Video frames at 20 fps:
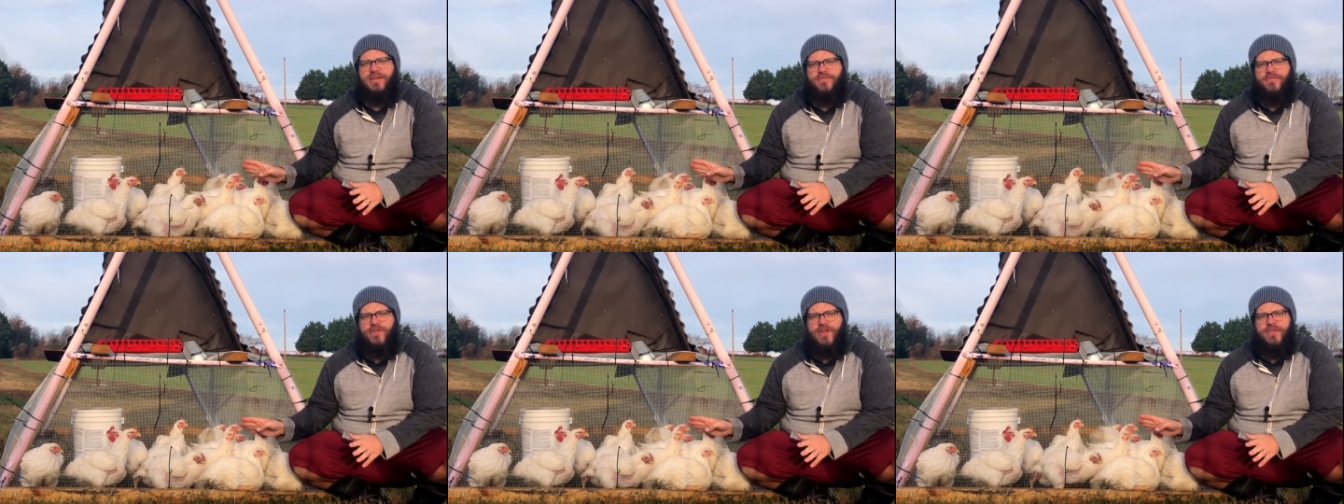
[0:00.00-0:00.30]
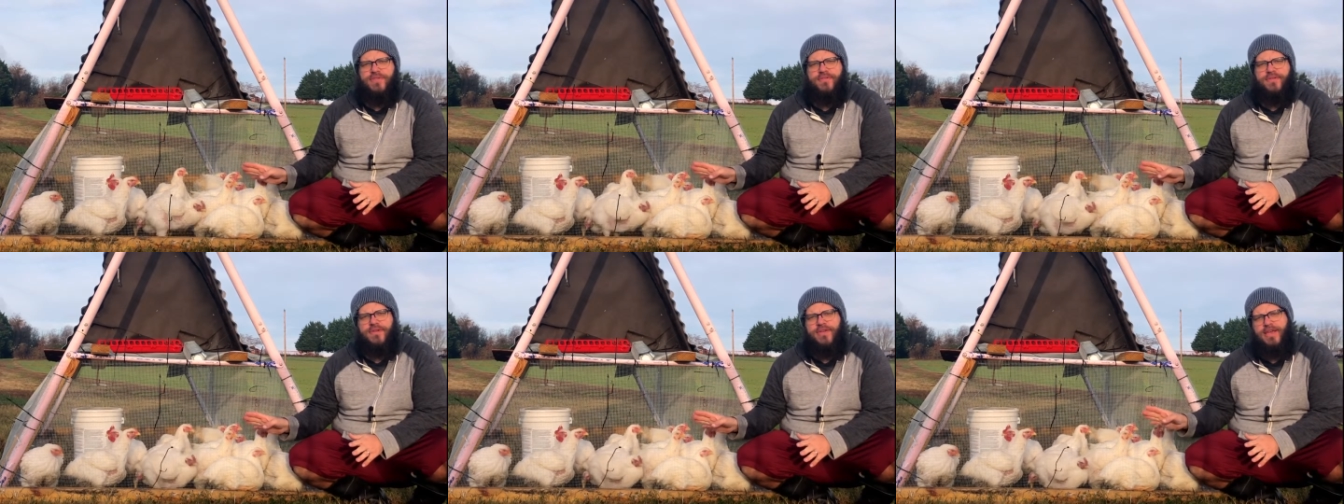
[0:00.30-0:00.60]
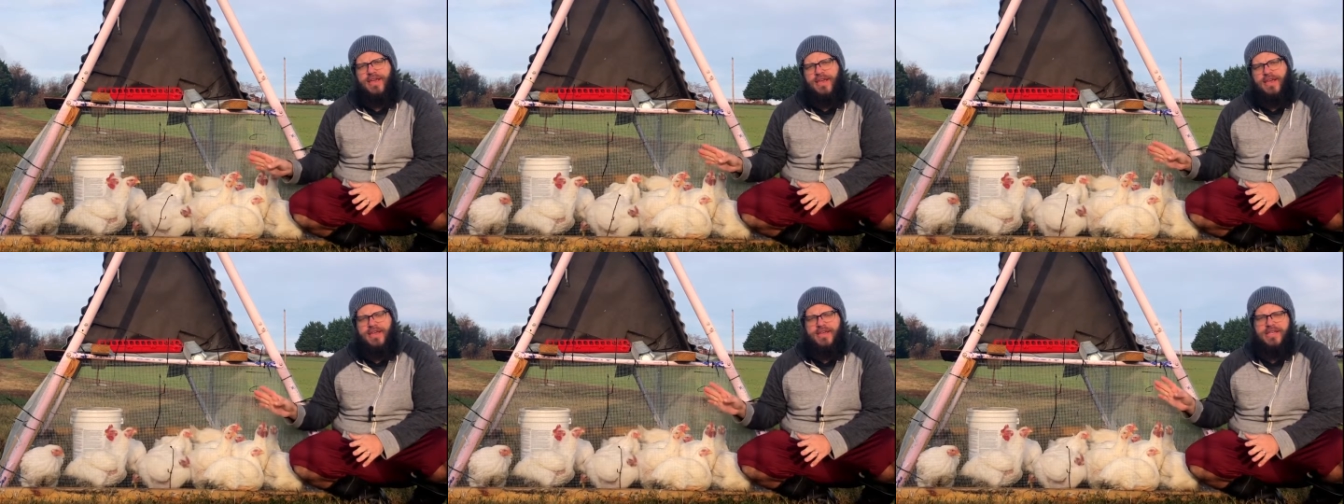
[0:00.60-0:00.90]
a
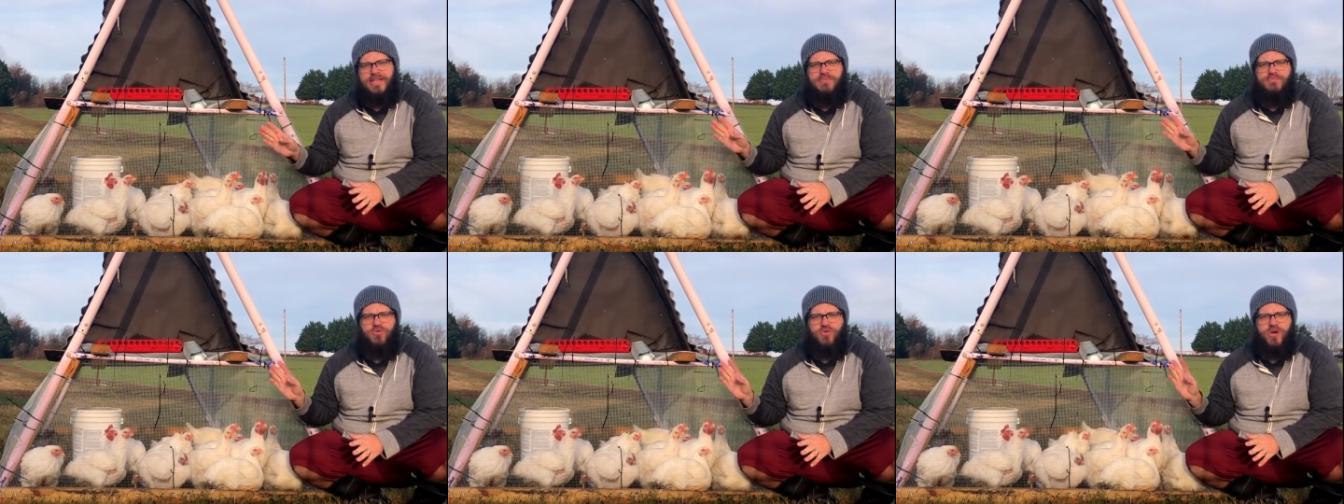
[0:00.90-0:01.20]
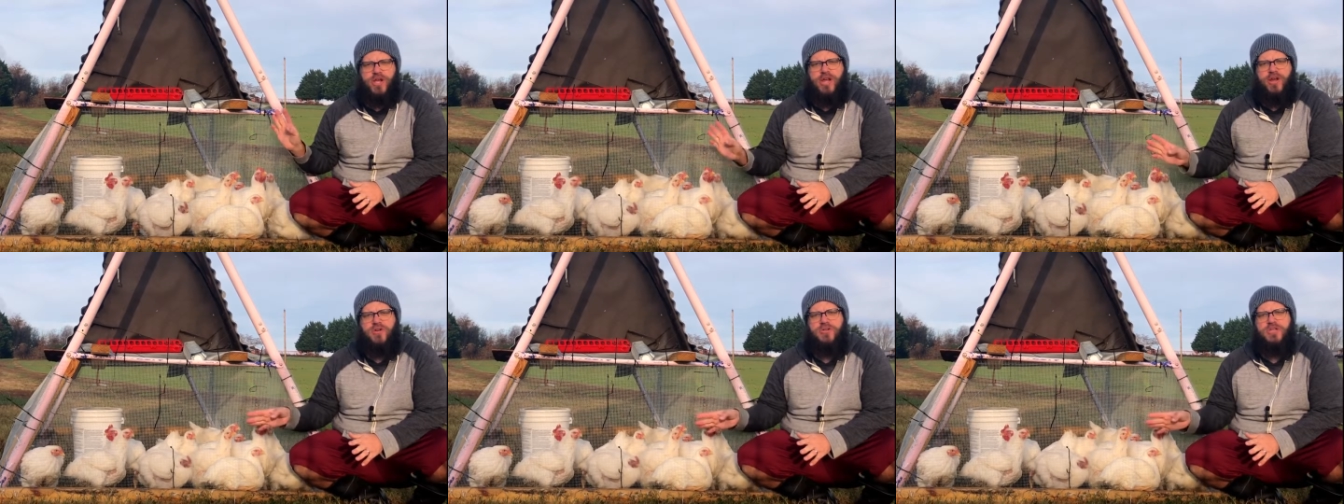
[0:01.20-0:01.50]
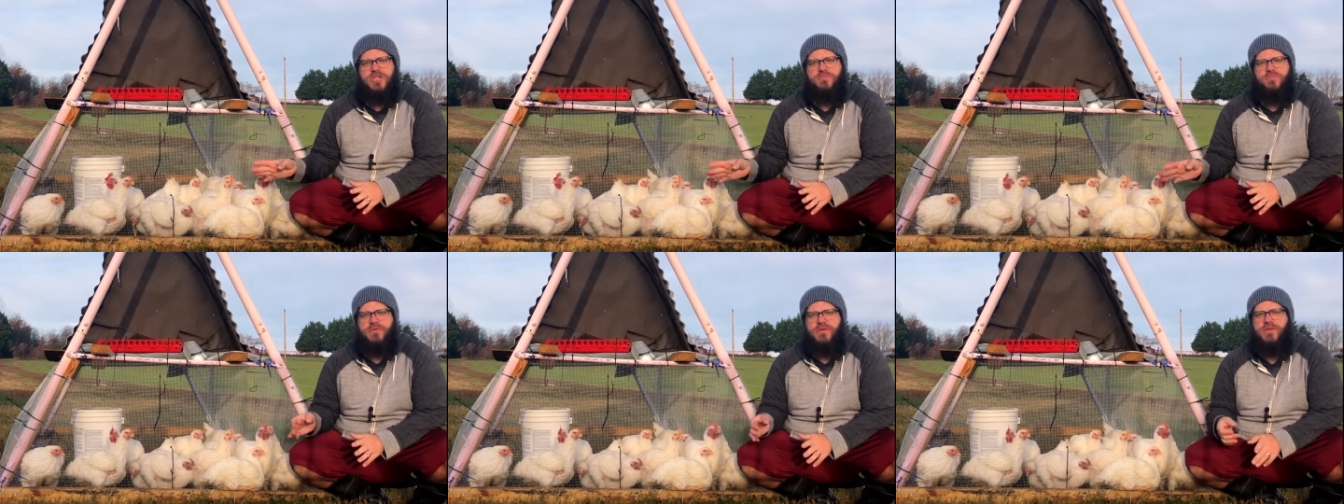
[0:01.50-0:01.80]
feathering as more
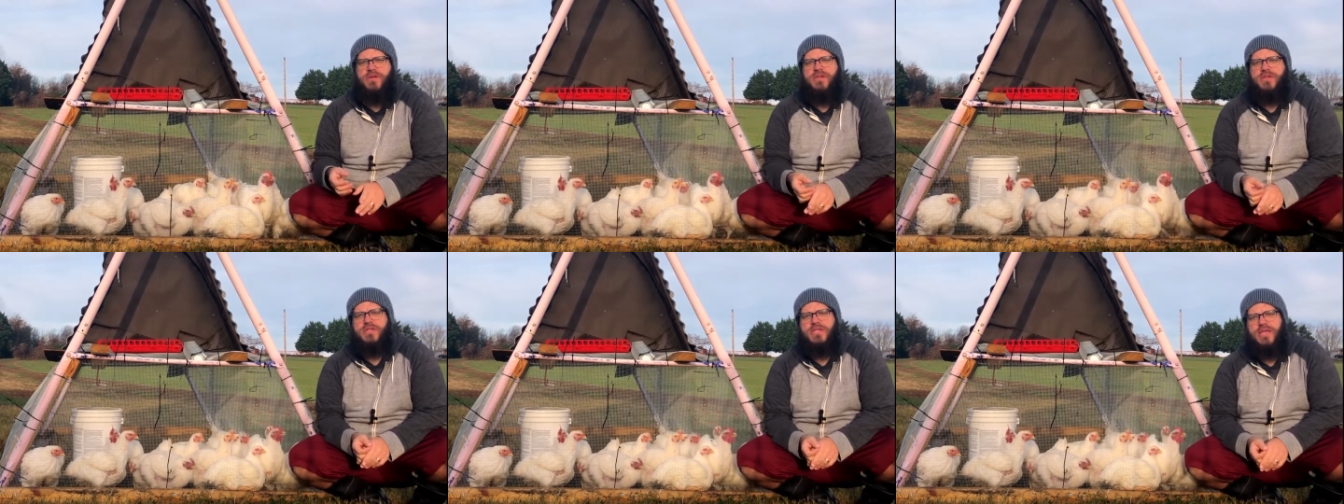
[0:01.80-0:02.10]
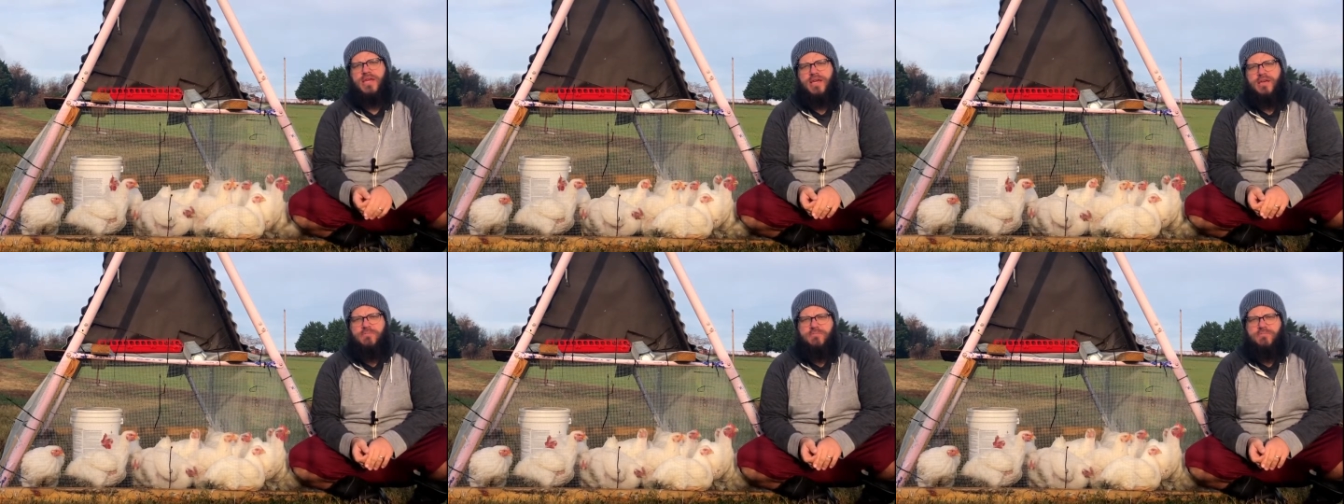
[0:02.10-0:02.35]
heritage breeds like